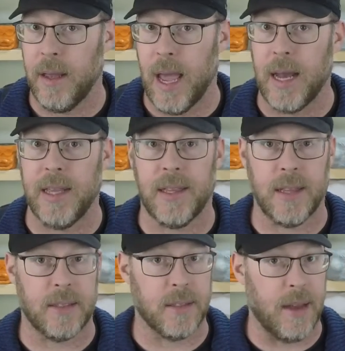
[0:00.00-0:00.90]
Anything
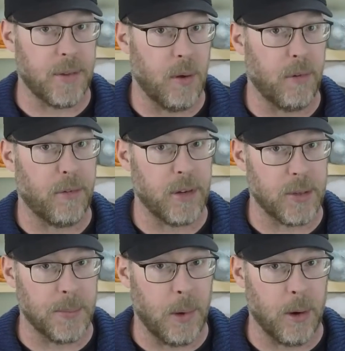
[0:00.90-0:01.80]
that's left over for
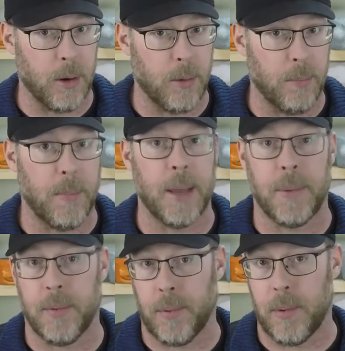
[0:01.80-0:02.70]
tomorrow might
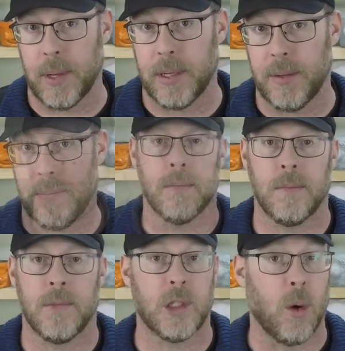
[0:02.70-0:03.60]
be ruined.
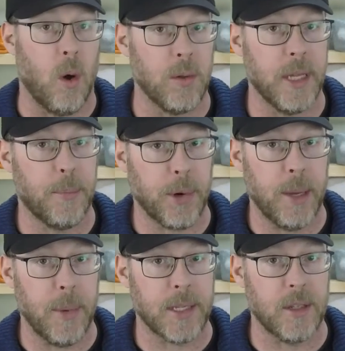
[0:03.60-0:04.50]
So only
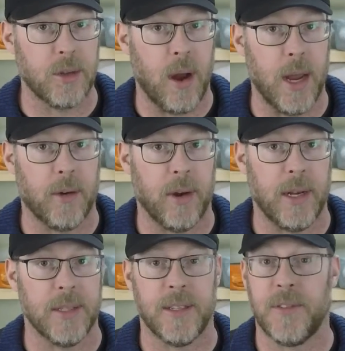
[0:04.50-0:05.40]
pre-mix your dry
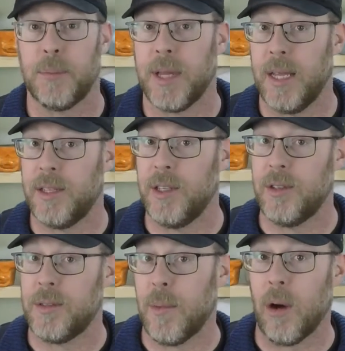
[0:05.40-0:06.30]
ingredients if you plan to
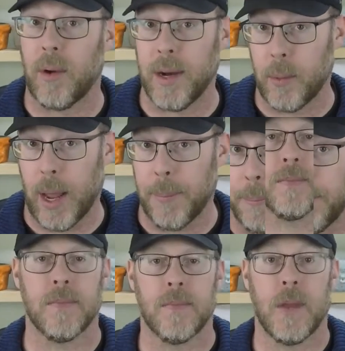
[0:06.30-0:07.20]
use them all right away.
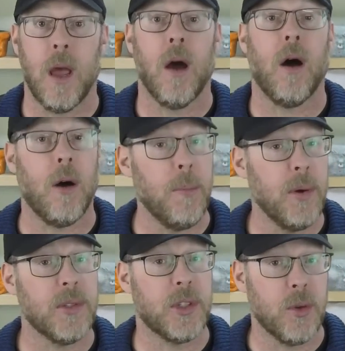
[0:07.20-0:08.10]

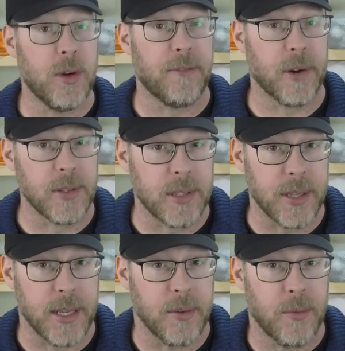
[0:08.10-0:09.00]
Almost
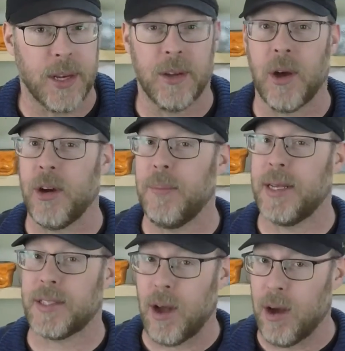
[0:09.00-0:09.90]
universally, when you go to
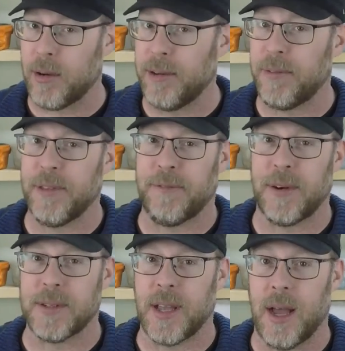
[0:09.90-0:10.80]
mix concrete for the
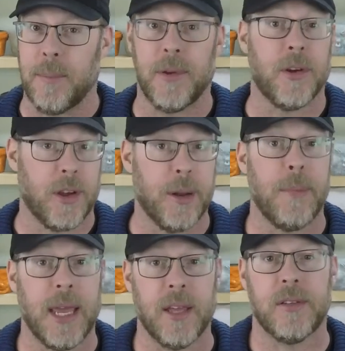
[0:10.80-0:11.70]
first time, you're going to
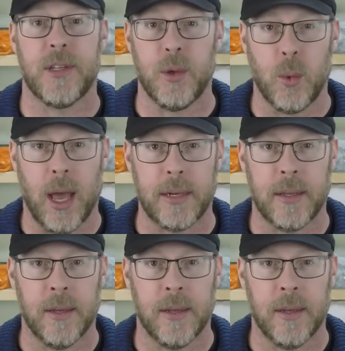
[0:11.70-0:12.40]
make it too wet.